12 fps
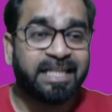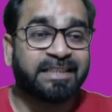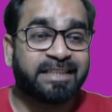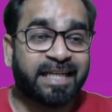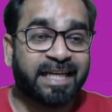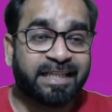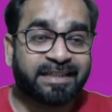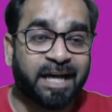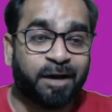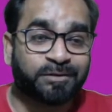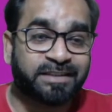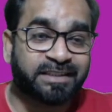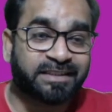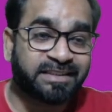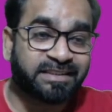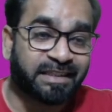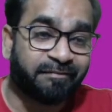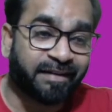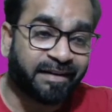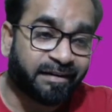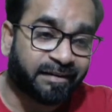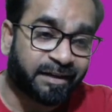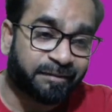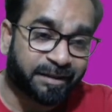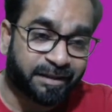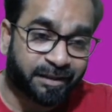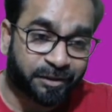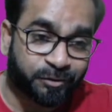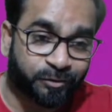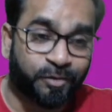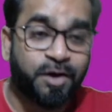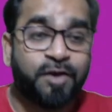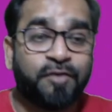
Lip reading: 3,700 meters to